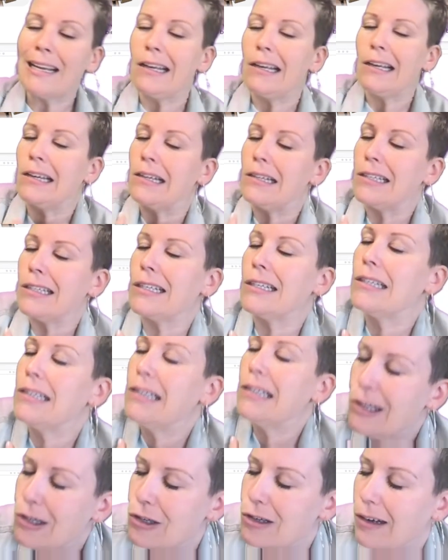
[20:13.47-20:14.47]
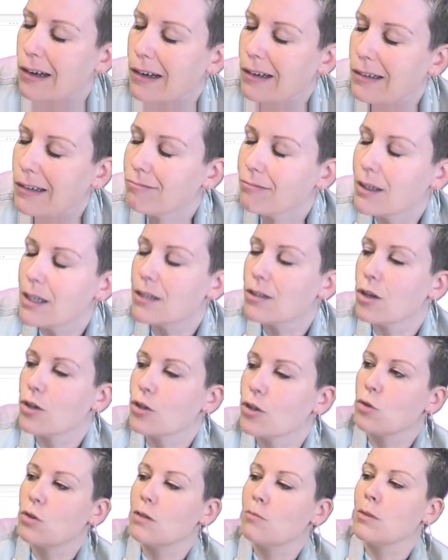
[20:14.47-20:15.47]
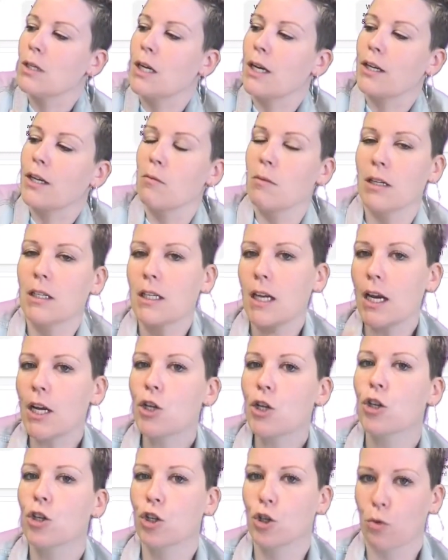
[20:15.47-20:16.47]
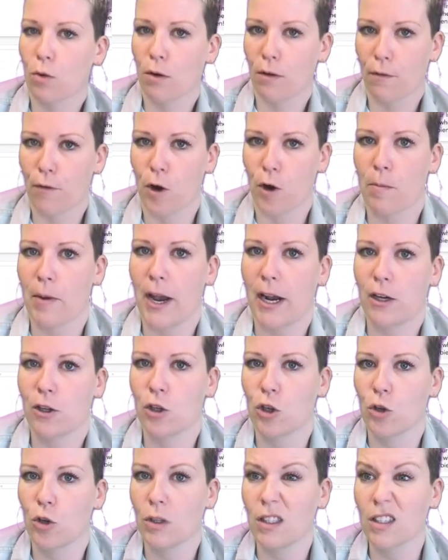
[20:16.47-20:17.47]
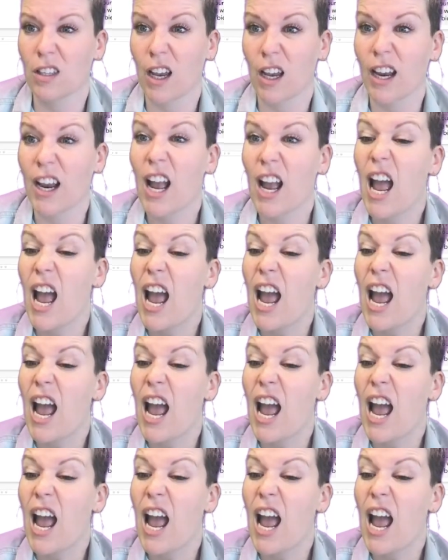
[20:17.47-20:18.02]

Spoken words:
And as a teacher, it's also some documentation to refer back to and say,